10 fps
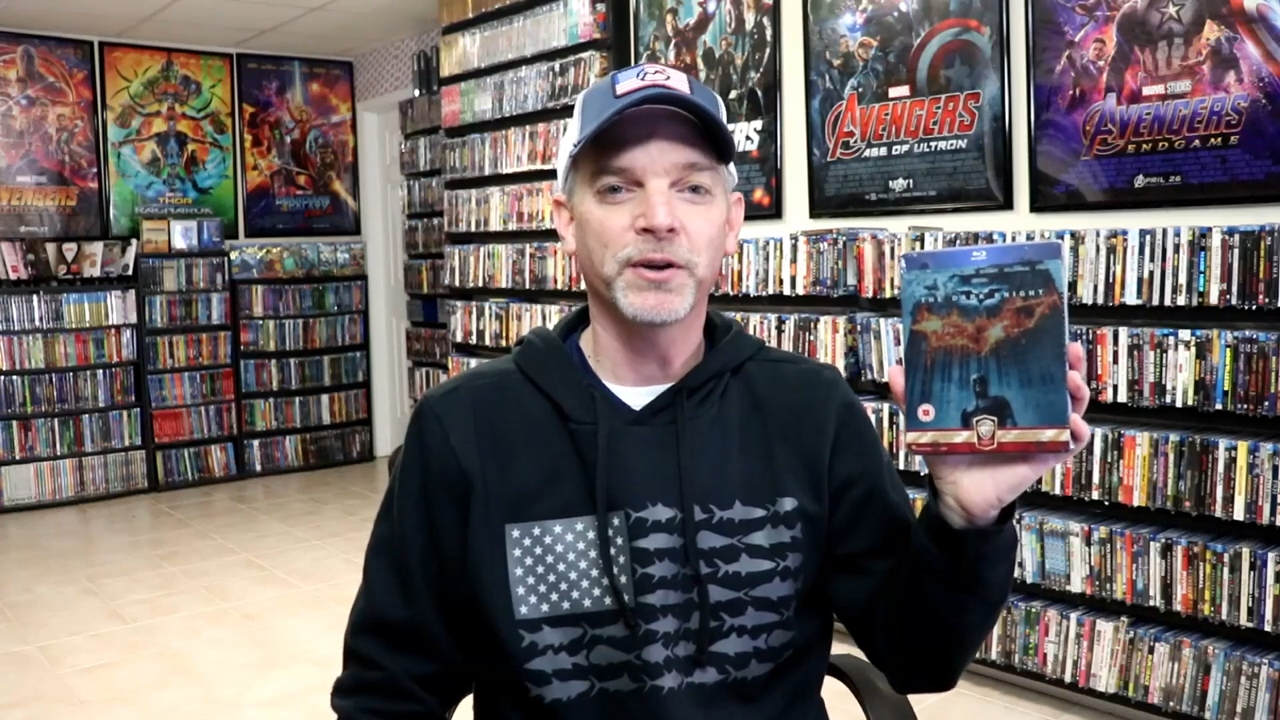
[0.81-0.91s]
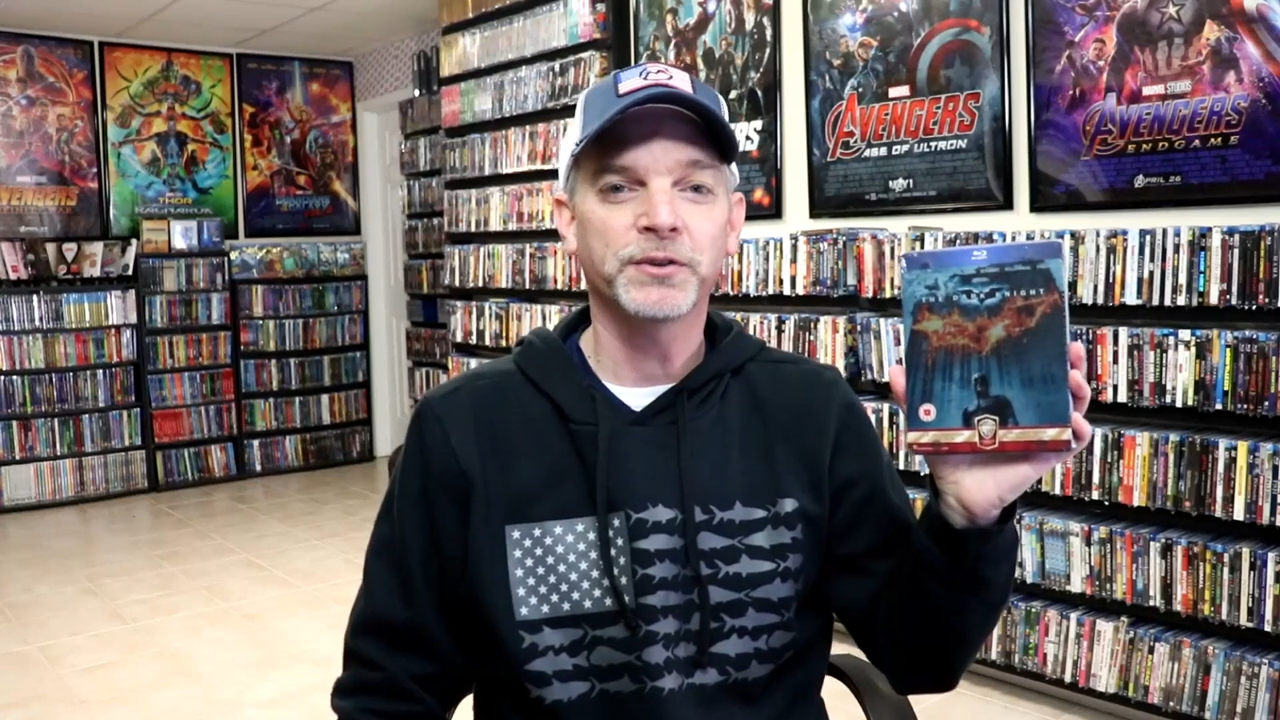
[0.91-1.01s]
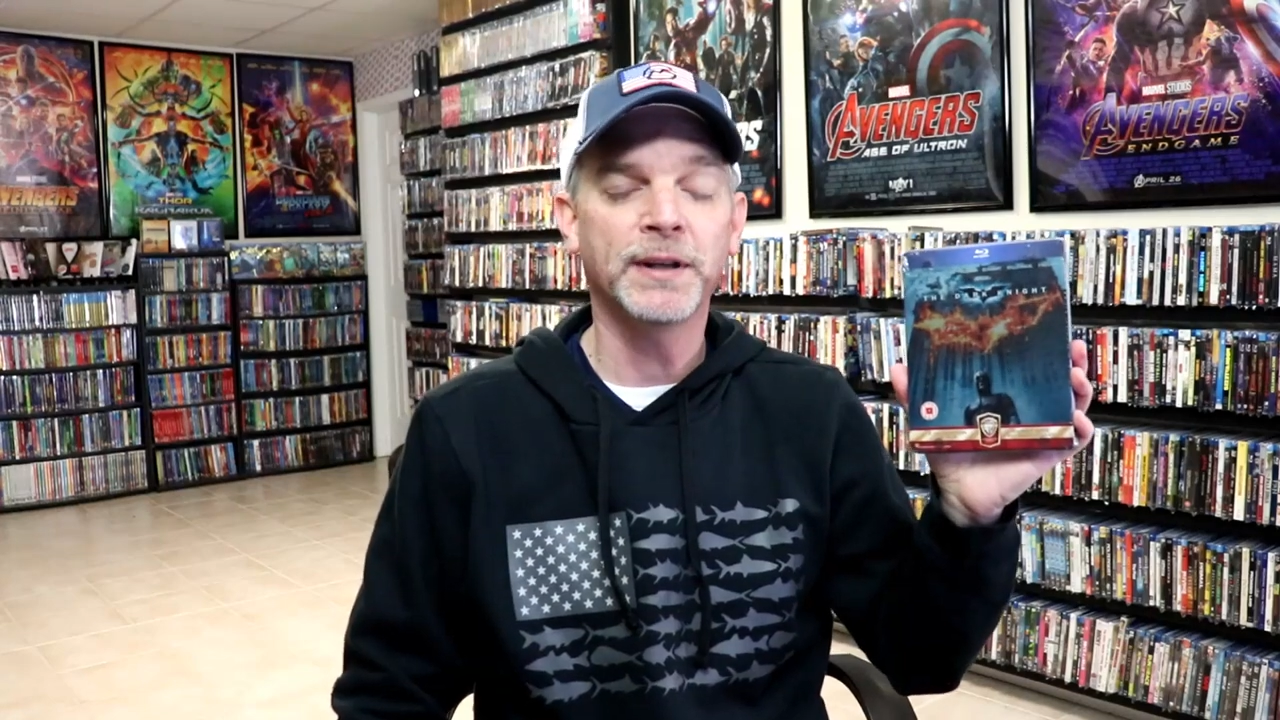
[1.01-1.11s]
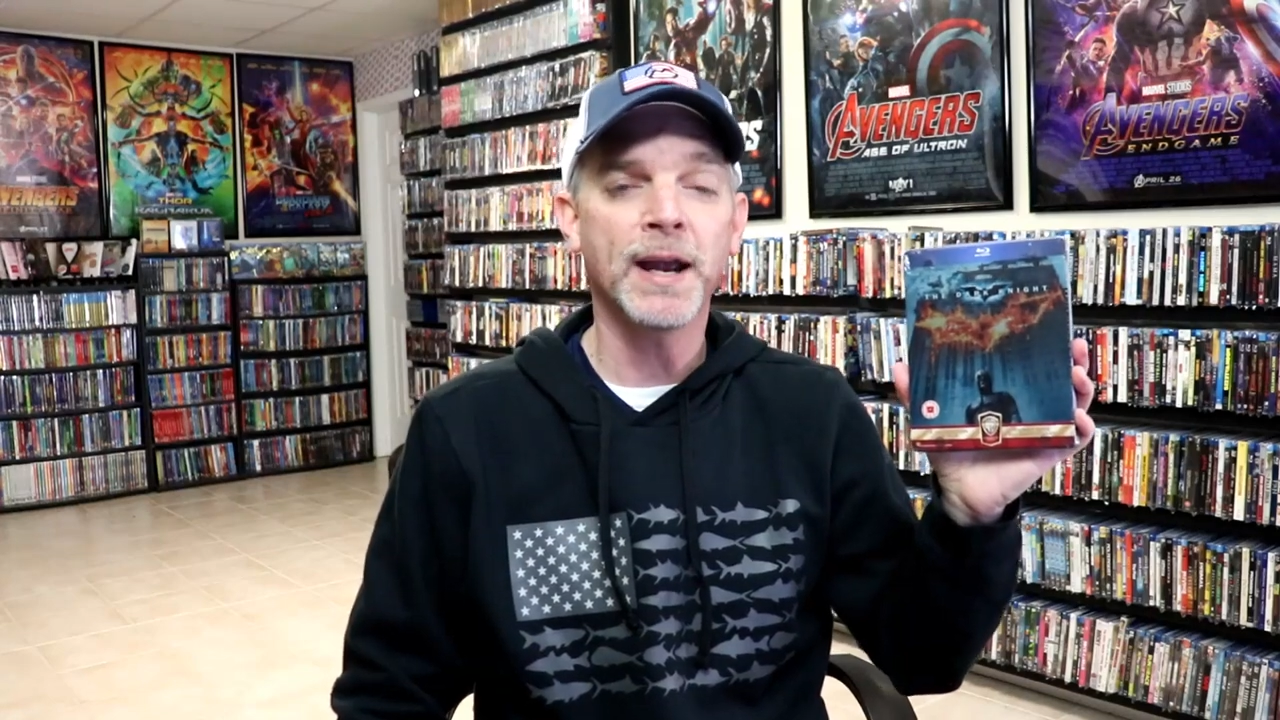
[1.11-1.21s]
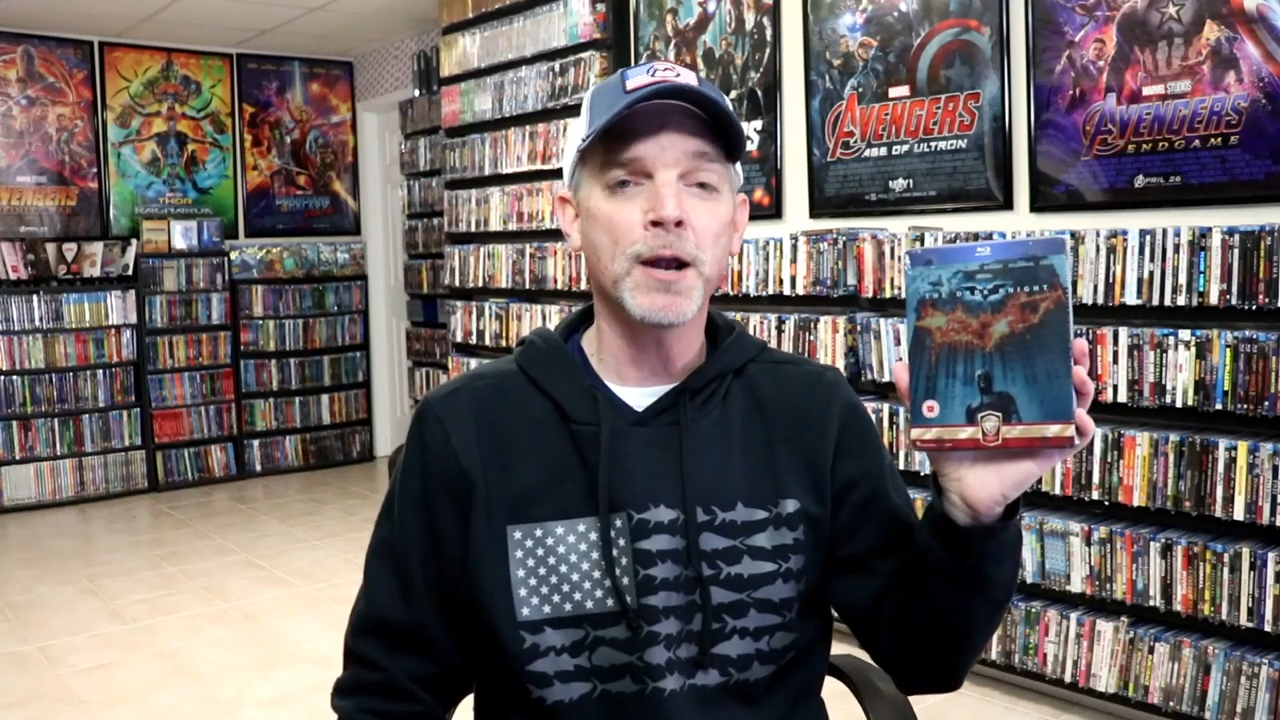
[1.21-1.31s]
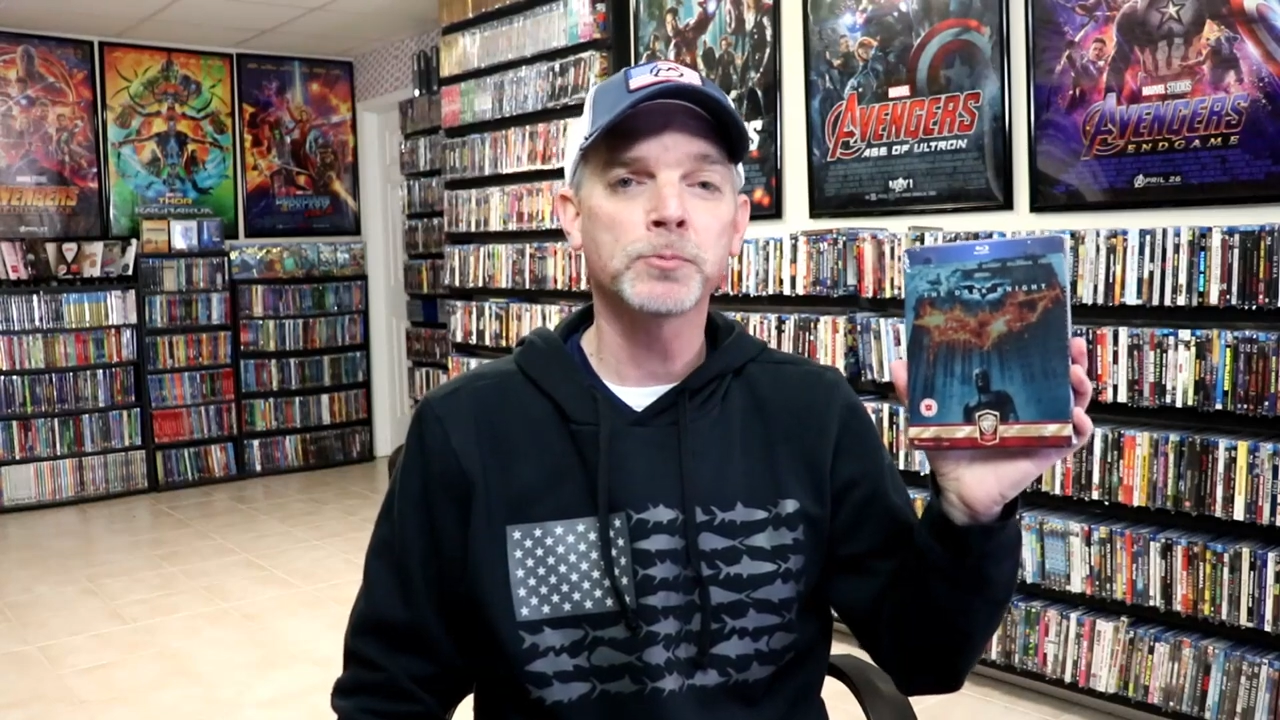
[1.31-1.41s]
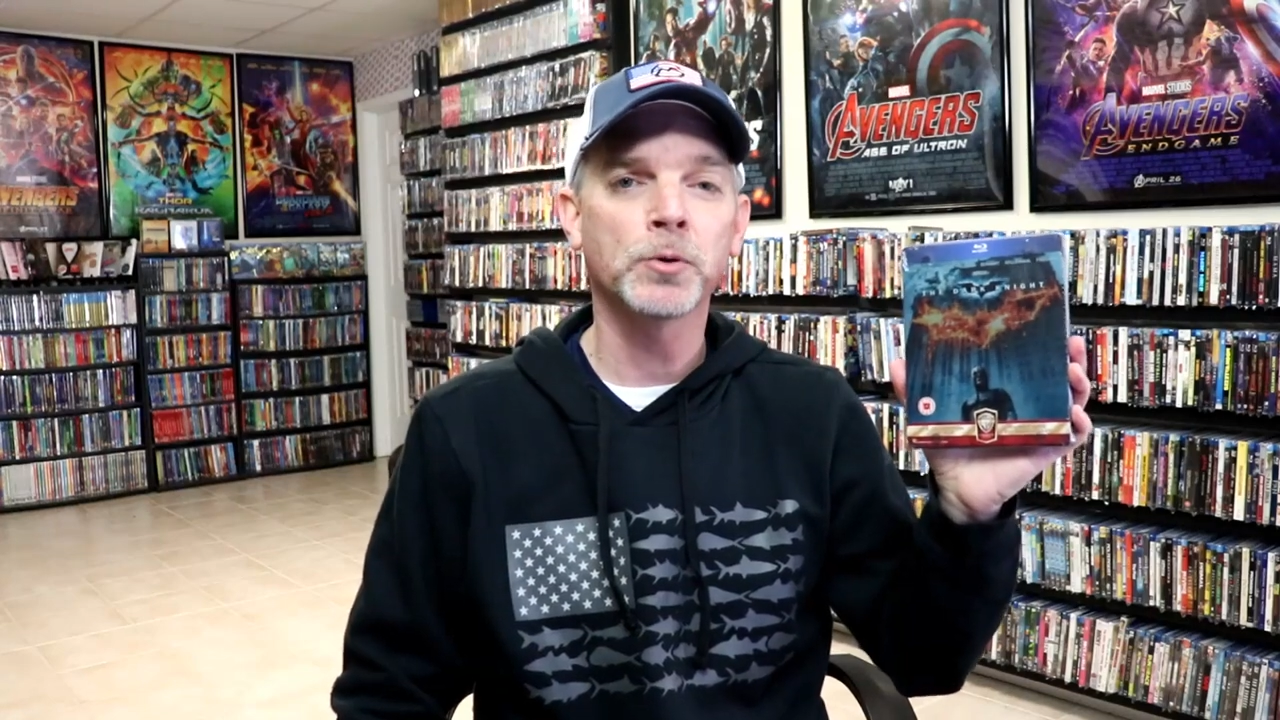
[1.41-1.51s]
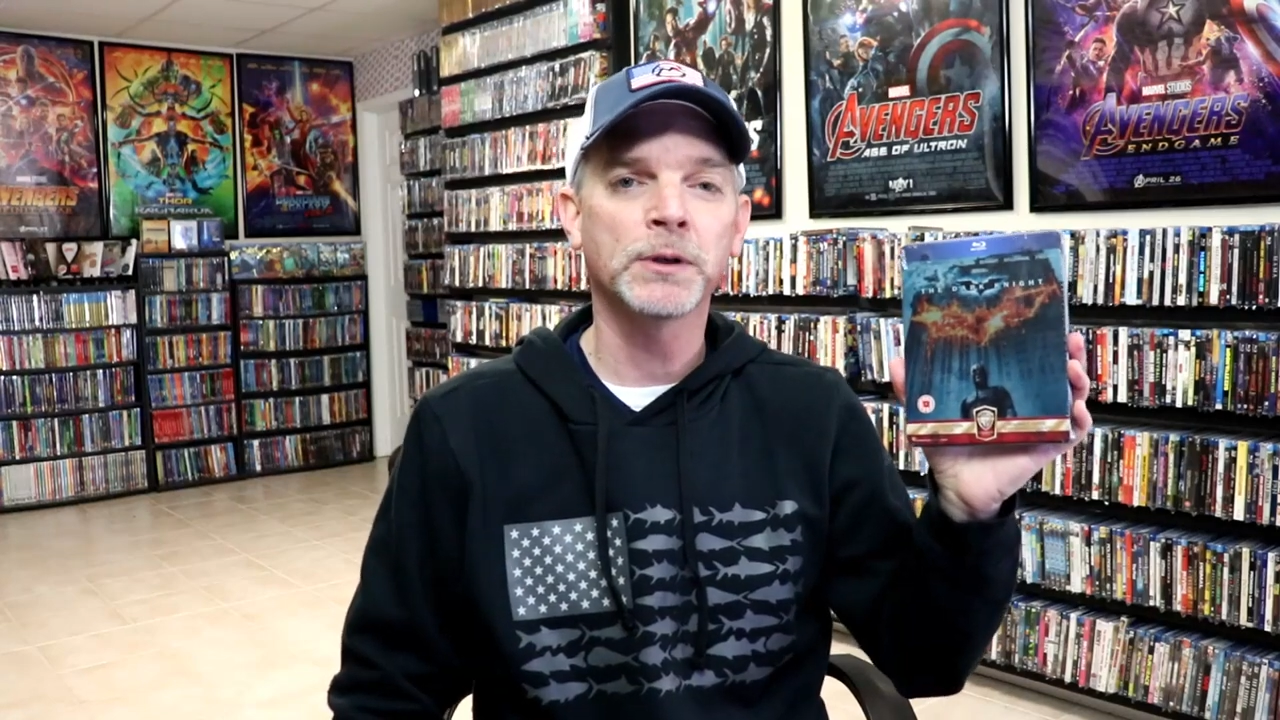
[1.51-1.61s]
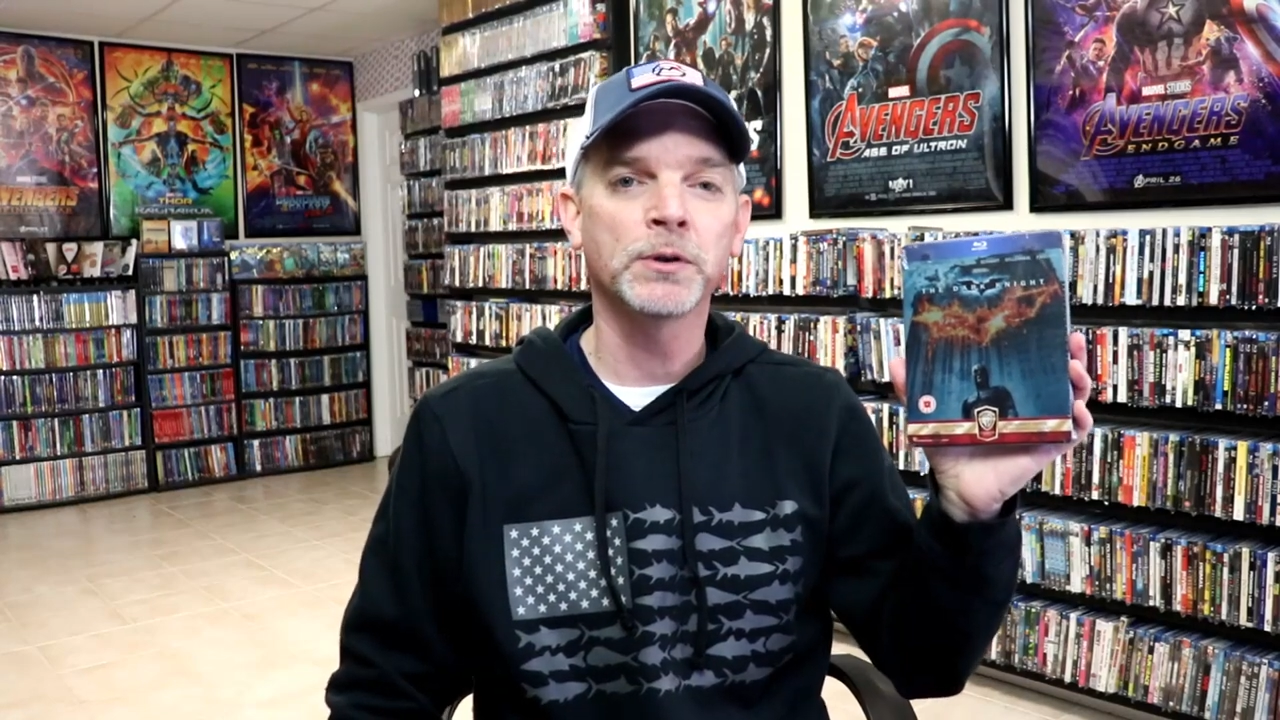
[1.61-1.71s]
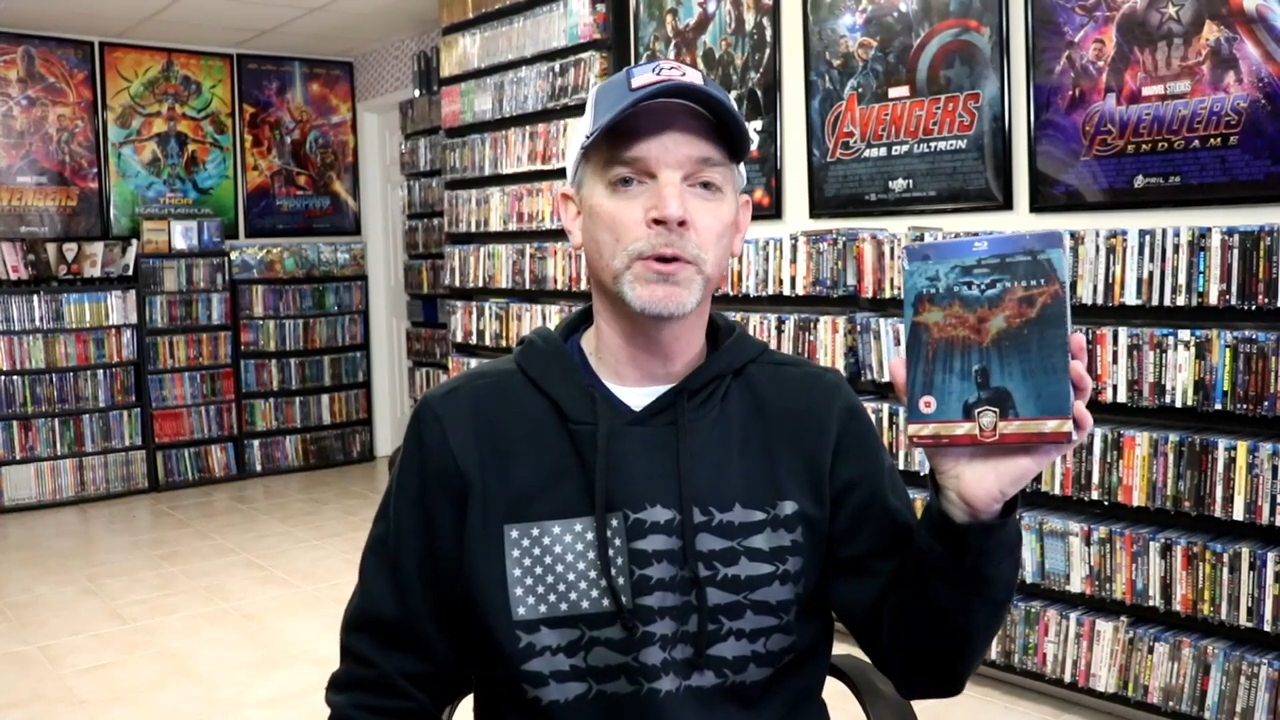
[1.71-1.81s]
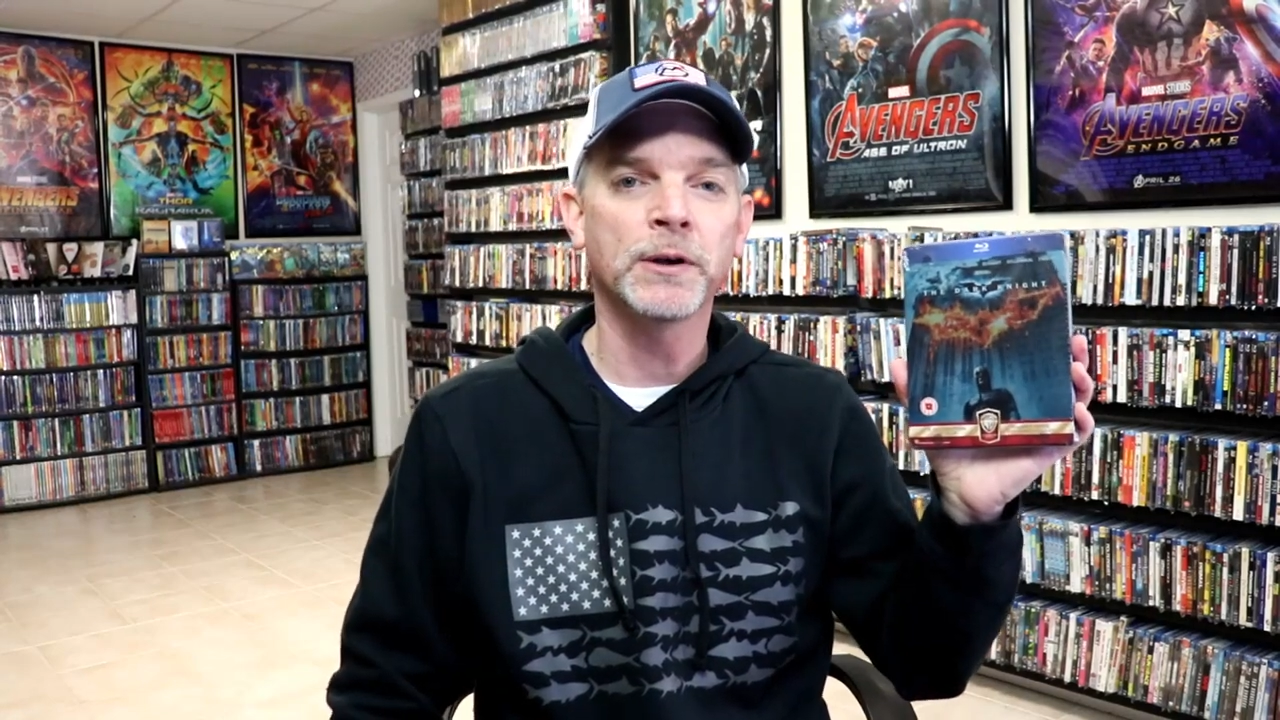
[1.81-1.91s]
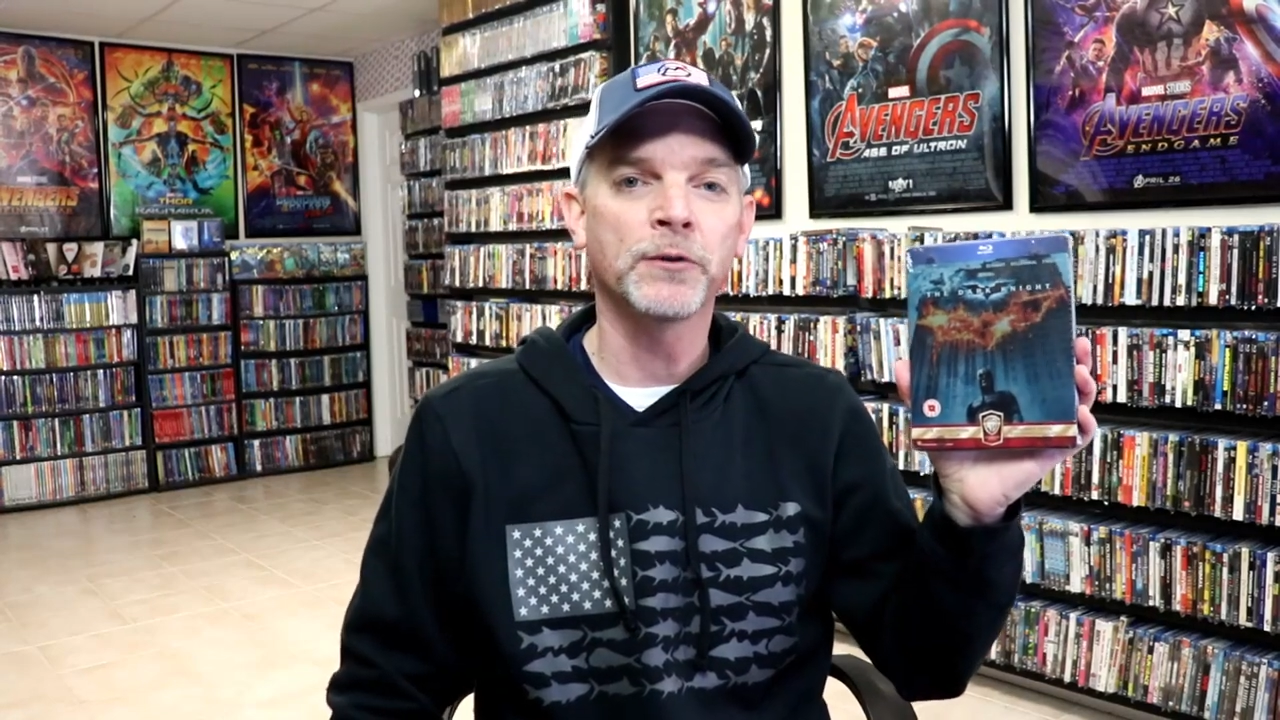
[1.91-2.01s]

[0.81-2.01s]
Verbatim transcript: Today I'm going to do an